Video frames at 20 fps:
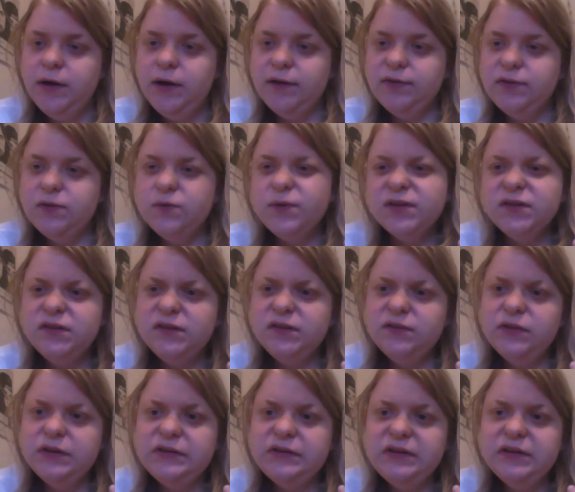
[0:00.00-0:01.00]
Yet the rest
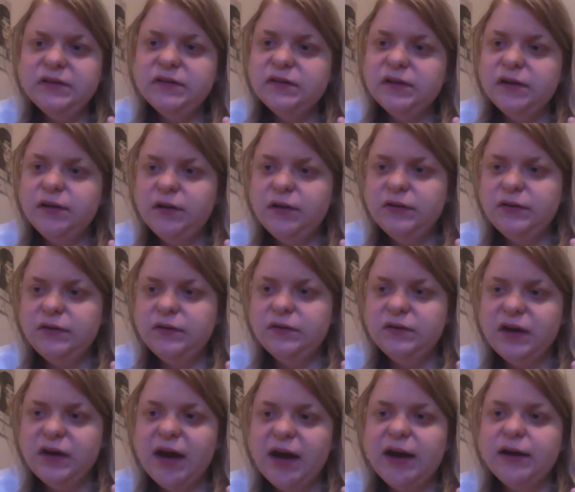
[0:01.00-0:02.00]
of the tea set is
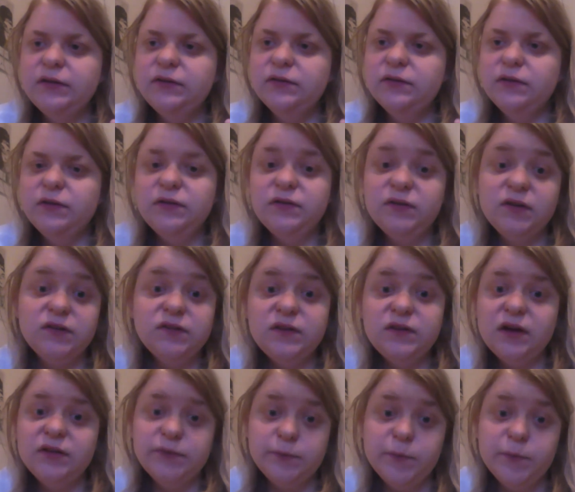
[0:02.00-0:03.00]
intact,
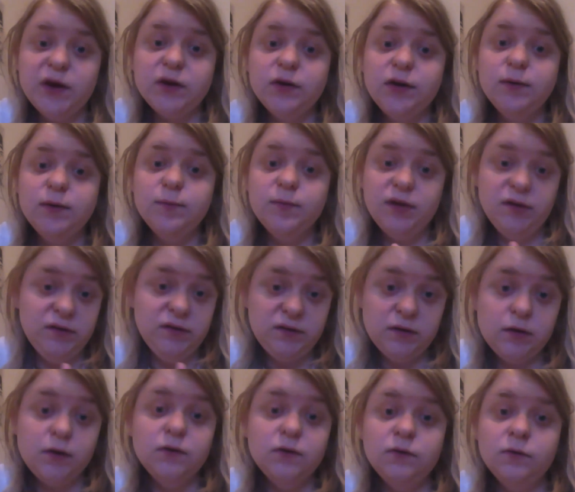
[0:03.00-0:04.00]
just as Miriam
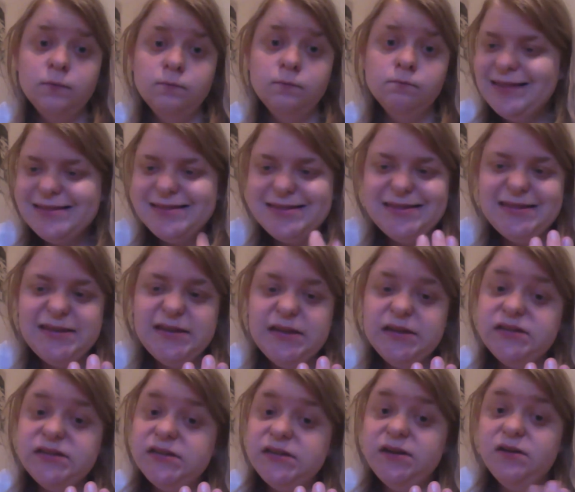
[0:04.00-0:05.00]
endures.
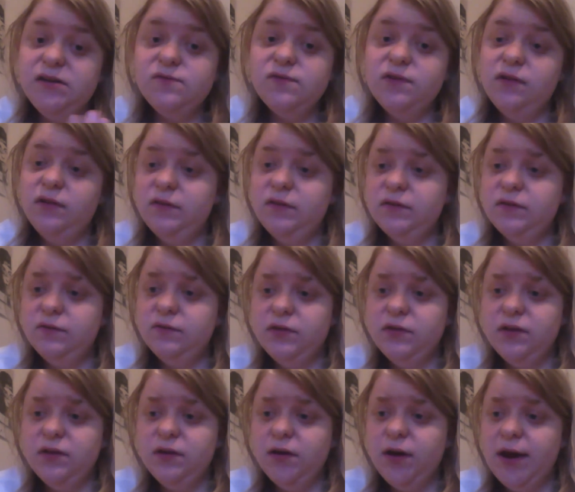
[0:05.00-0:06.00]
The significance of
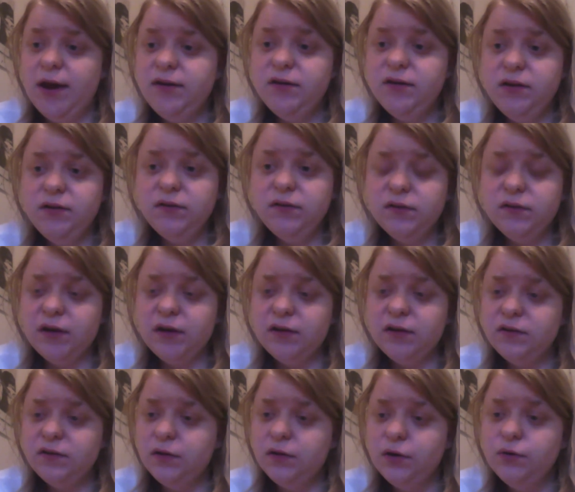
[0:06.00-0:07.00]
the
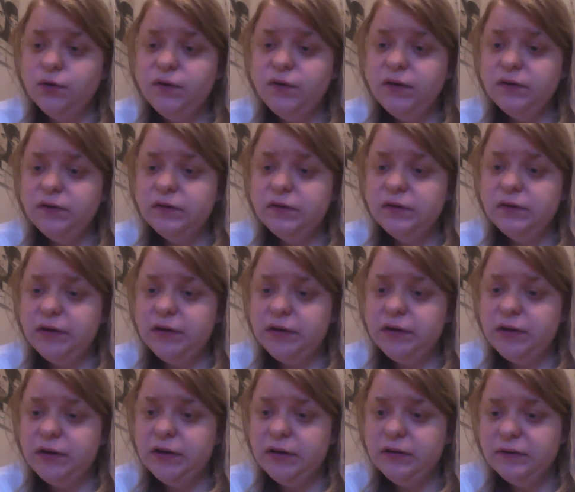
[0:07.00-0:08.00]
ending/closing
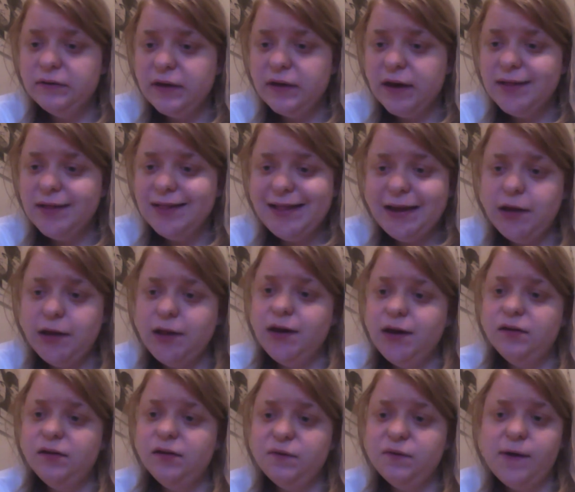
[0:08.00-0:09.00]
scene is that Layla
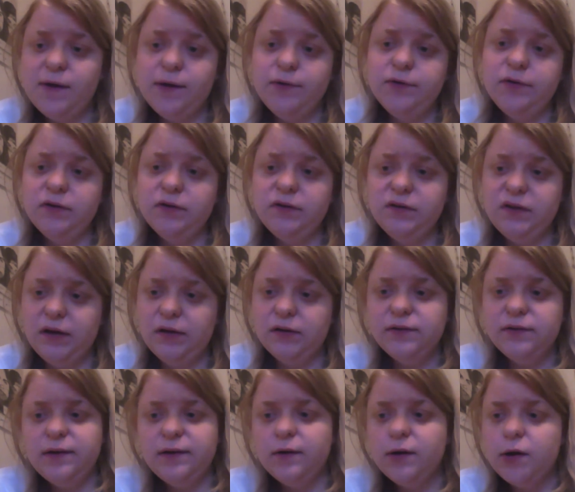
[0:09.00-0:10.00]
has found her
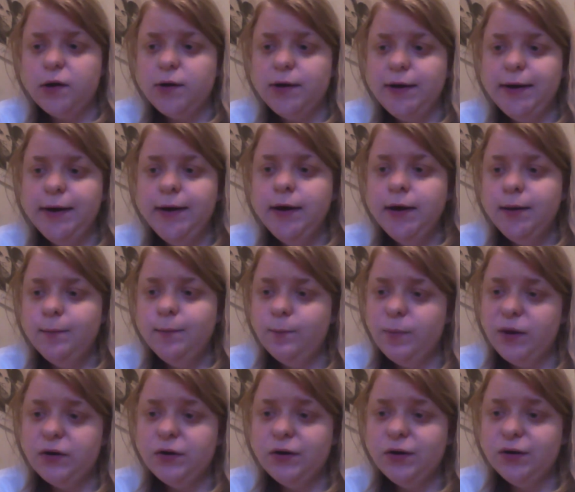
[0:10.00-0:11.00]
sanctuary,
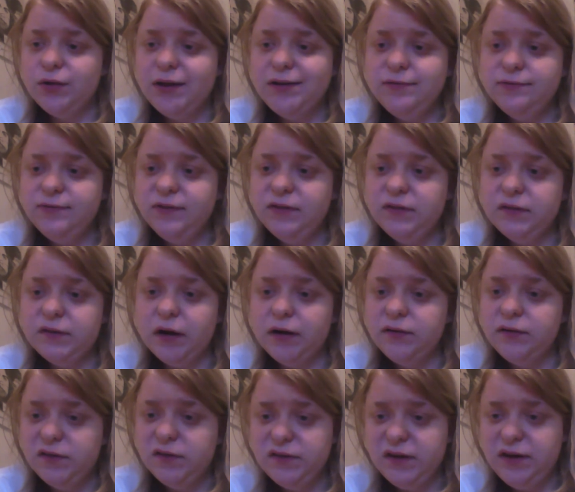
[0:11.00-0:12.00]
but her life is
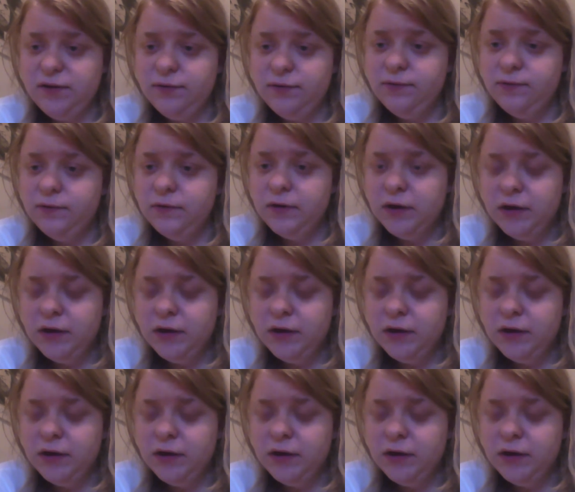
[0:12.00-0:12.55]
not safe.